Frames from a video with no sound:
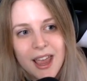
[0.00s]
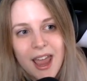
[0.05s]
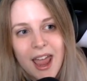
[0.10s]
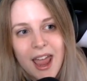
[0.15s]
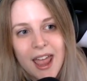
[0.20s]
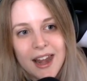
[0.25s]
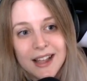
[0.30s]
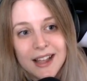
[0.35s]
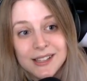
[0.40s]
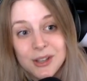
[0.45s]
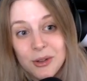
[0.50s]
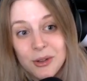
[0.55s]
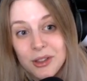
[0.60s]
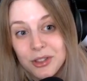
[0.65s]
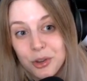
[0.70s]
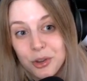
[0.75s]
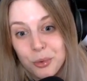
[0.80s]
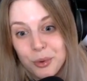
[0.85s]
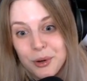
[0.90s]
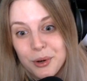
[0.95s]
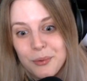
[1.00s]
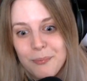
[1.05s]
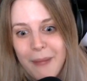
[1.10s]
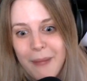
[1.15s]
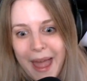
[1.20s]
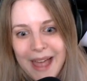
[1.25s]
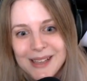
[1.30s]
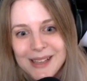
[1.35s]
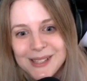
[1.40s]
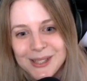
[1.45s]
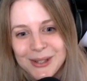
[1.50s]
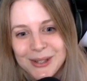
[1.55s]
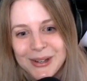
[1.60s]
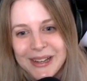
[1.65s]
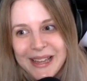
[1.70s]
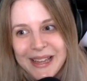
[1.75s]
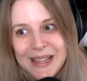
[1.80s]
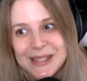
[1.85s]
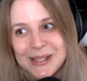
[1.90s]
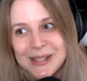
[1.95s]
And I saw that they're remastering
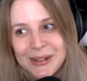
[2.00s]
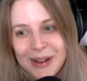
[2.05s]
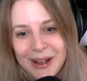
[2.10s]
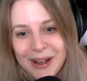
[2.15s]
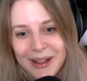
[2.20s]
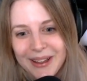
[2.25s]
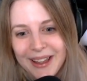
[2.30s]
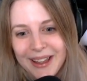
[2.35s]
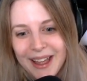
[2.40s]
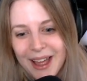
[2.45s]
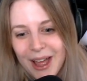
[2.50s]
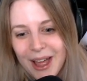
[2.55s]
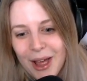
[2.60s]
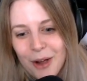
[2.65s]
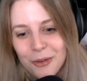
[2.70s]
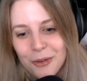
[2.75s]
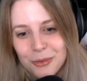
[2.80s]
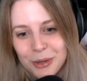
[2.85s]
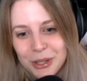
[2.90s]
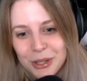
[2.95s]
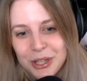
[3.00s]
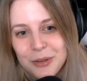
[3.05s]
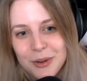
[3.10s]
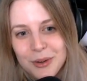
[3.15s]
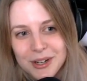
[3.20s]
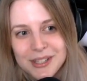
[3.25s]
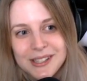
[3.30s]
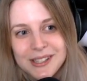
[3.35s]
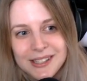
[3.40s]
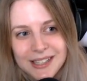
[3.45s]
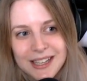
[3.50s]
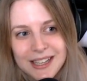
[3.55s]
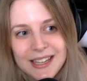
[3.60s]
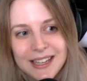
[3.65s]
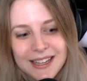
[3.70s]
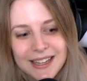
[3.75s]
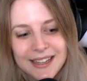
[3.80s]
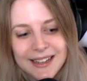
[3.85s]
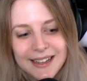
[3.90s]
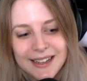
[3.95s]
it. So I Really want to
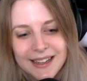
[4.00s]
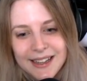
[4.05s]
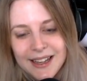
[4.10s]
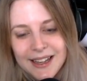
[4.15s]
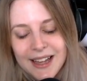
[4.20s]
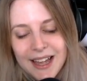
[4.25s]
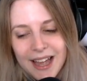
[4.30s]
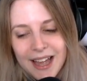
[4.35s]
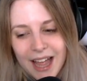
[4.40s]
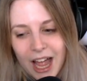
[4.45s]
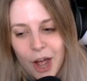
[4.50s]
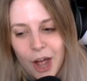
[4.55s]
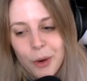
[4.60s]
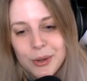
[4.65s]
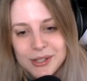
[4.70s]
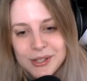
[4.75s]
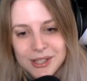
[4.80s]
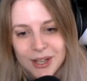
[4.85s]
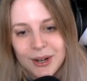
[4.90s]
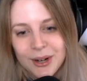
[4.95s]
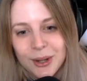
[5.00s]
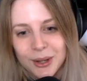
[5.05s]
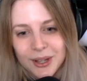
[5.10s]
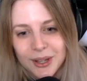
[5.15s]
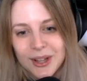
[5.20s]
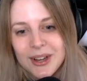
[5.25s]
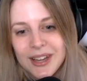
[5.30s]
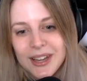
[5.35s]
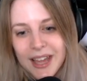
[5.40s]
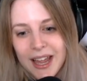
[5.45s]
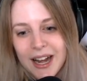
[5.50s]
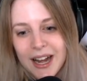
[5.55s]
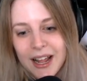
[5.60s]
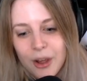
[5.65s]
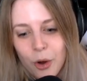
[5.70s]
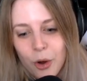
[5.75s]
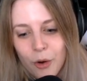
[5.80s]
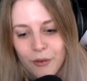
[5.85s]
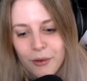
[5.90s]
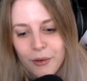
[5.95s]
see how it's going to look and I
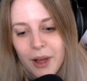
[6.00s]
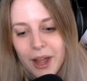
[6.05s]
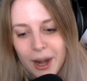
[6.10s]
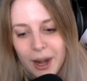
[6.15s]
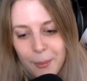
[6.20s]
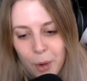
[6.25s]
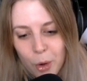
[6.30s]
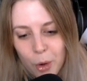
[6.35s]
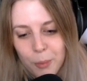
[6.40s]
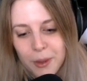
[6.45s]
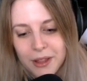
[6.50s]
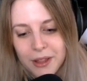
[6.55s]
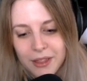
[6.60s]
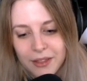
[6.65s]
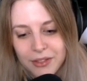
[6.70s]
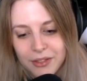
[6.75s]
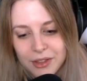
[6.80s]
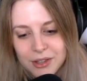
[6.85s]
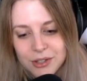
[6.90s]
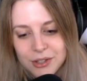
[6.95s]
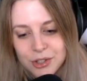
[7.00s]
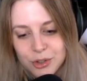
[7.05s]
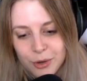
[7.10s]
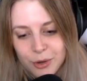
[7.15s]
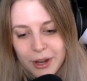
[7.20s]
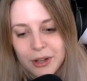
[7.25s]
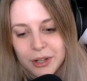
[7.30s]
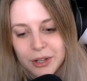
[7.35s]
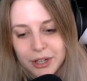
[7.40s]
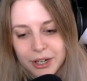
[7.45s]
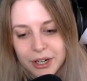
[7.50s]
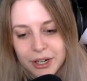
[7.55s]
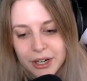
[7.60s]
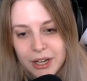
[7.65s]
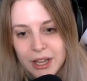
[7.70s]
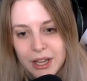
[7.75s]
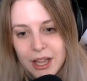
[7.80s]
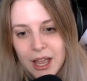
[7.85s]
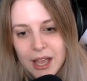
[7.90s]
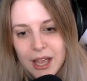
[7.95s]
hope and I'm hoping that this trailer
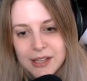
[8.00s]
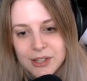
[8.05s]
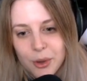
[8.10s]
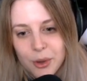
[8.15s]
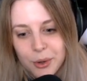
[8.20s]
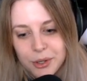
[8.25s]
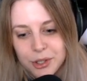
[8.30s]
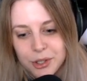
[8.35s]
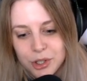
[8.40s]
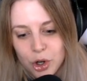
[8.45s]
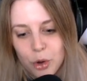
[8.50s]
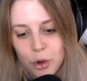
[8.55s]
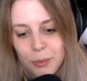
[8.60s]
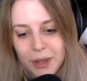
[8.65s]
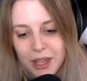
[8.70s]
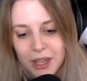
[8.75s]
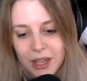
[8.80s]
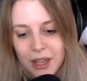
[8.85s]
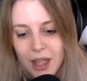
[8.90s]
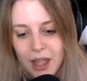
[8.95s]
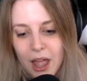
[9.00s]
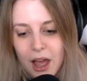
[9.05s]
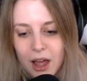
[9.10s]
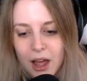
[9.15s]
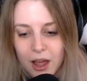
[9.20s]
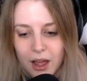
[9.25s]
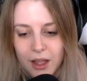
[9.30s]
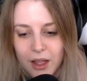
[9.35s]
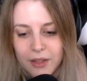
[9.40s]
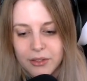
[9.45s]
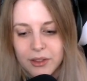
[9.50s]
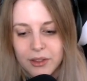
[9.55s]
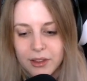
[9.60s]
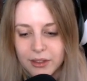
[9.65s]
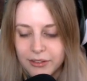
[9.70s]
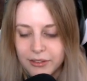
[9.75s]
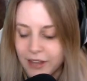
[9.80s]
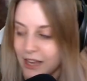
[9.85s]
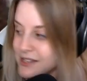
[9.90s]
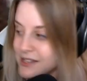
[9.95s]
is going to show me uh and the
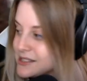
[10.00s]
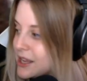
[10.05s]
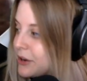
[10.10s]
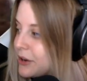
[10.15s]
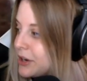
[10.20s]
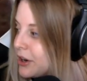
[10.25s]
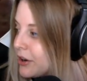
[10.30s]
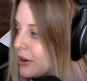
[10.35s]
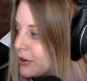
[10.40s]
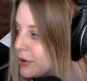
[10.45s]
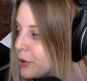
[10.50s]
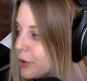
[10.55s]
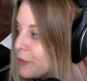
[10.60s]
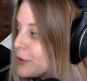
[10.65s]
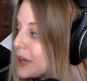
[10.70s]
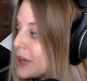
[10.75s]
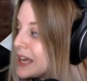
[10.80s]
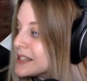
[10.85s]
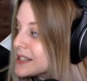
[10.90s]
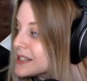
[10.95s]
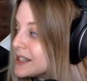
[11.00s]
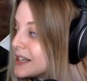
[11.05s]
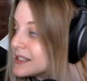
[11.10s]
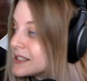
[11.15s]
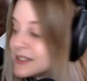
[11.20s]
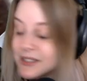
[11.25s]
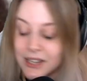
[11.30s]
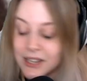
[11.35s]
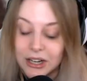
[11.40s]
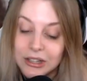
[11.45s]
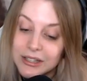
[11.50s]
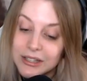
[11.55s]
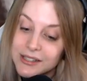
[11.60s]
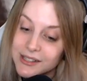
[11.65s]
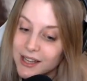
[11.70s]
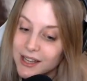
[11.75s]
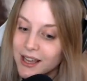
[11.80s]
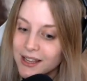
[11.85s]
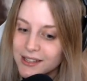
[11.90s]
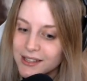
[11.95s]
text down here I don't know if you guys can necessarily
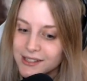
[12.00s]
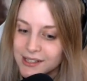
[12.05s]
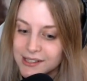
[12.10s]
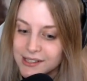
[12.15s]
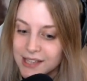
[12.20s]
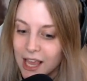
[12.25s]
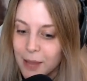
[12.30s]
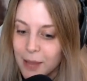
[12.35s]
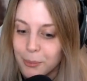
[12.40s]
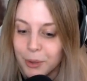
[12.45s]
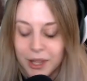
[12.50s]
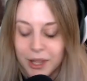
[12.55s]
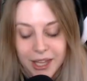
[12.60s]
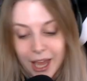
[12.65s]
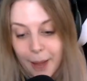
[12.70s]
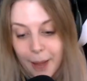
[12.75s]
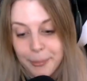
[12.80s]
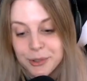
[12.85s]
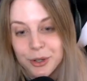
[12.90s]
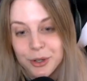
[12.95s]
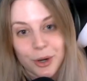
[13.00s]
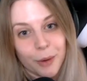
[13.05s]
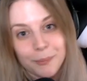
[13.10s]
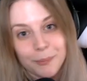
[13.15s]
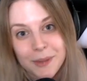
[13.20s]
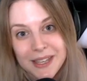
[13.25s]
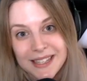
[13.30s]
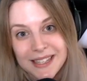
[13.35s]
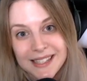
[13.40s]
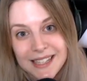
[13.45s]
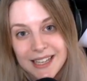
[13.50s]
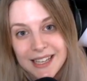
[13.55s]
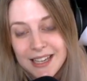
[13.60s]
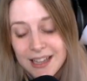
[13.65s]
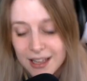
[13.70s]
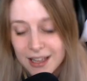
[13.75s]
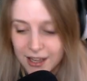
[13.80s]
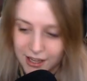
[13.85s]
see it it says gameplay captured on PC.